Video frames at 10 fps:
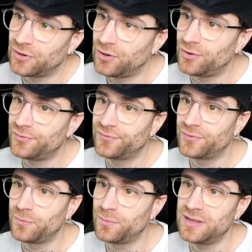off
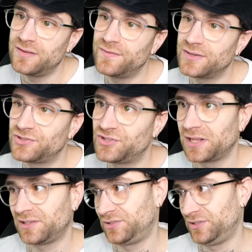with
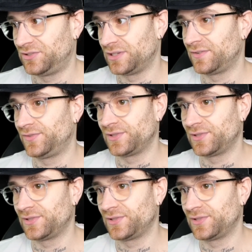Chelsea stuff.